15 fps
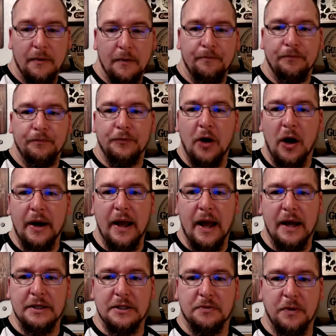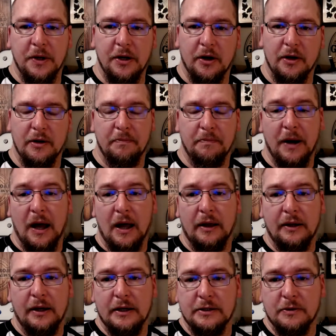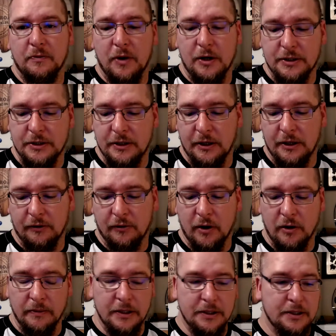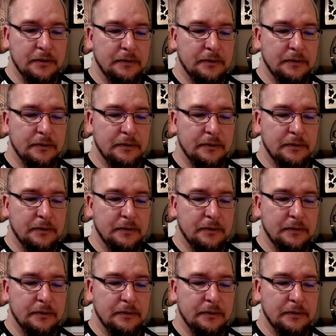Not as sweet on the palate as it was in the aromas.